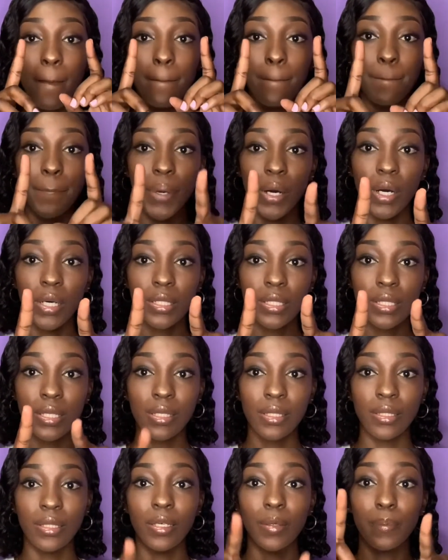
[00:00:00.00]
But
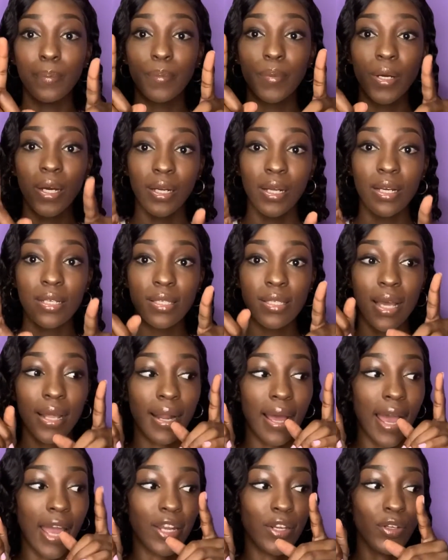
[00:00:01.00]
the products that
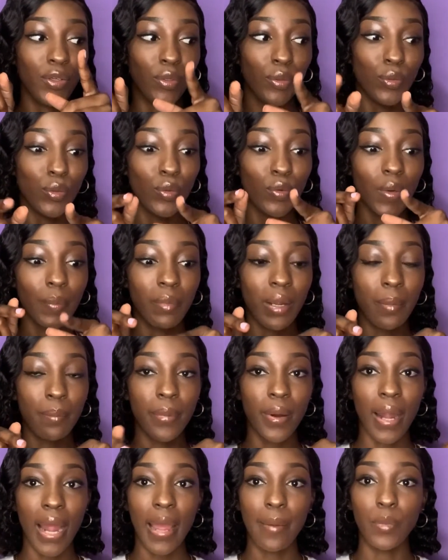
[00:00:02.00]
I do
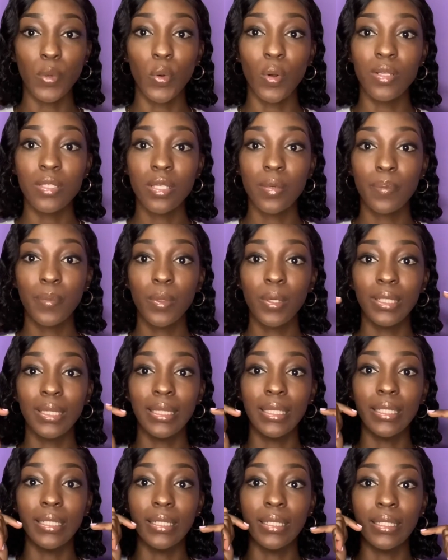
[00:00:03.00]
remember, I'm going to put
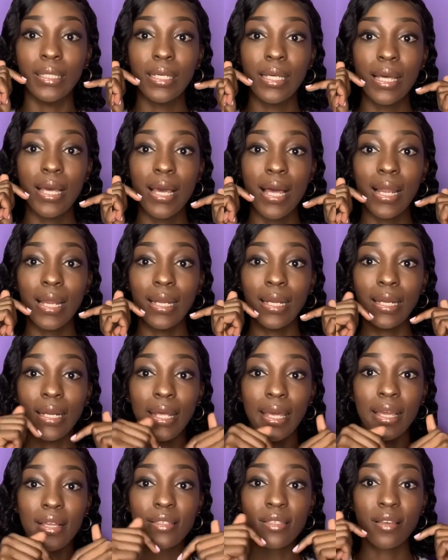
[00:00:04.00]
the
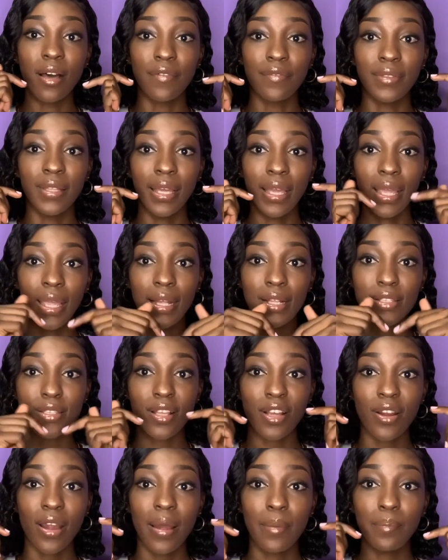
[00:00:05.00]
links of the
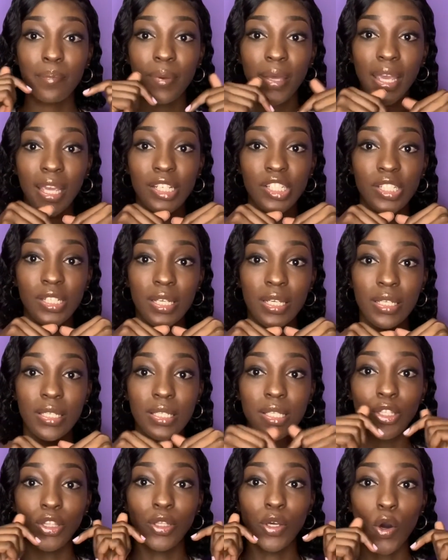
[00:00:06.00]
Instagram pages
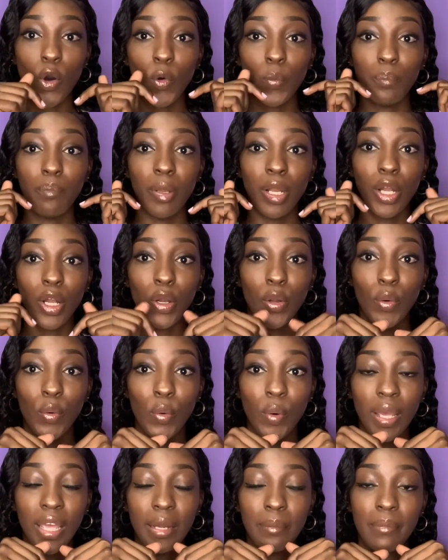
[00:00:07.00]
down below
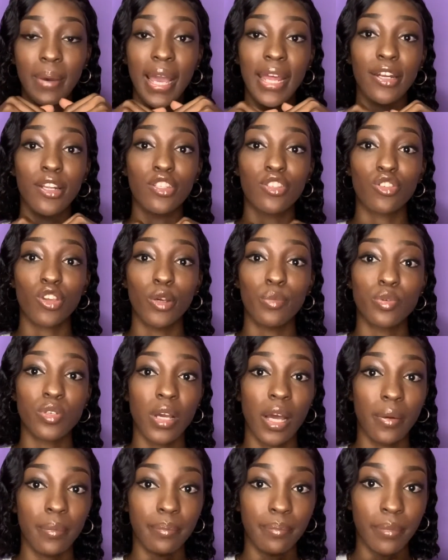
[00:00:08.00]
in my
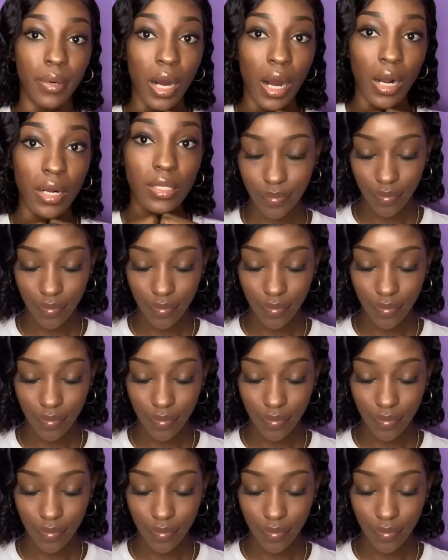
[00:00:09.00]
description box.